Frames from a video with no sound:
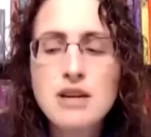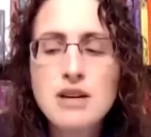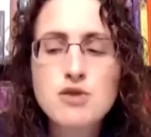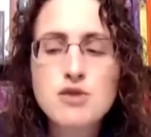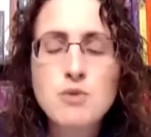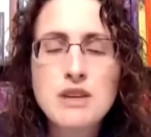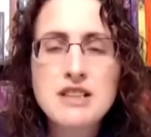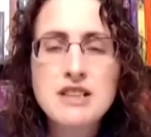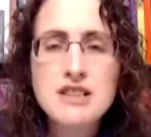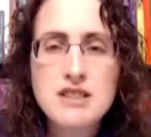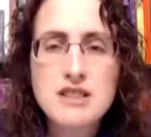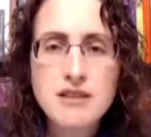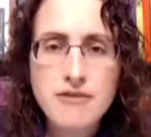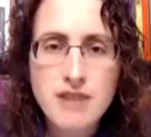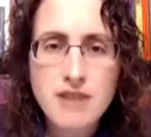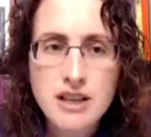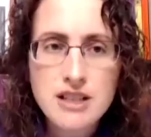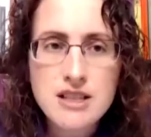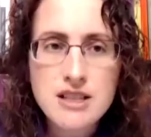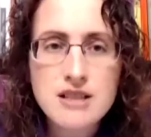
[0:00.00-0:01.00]
one's
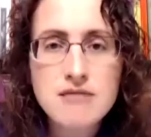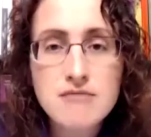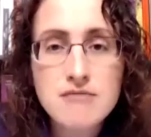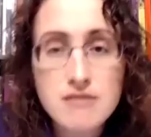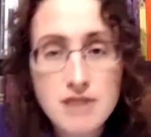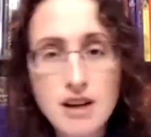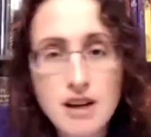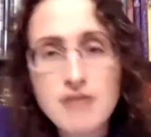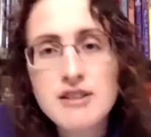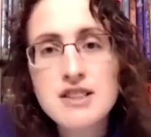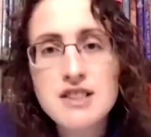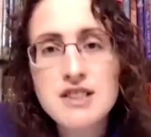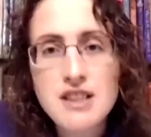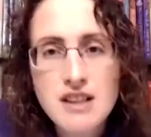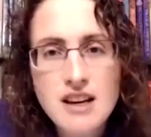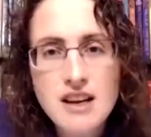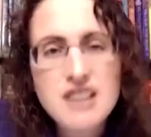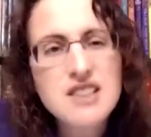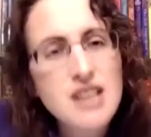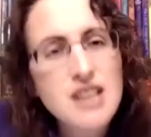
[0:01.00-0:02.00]
different, obviously.
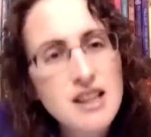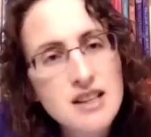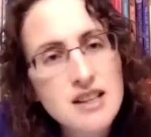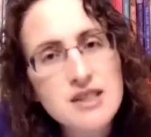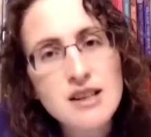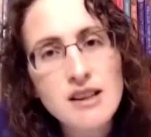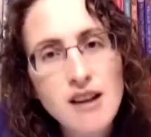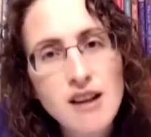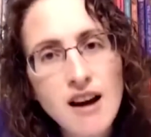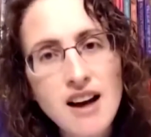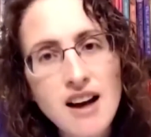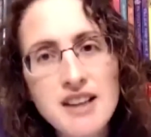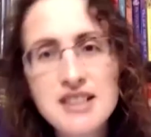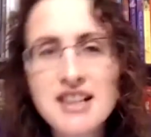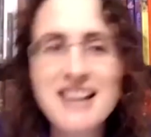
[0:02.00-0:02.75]
I say this a lot.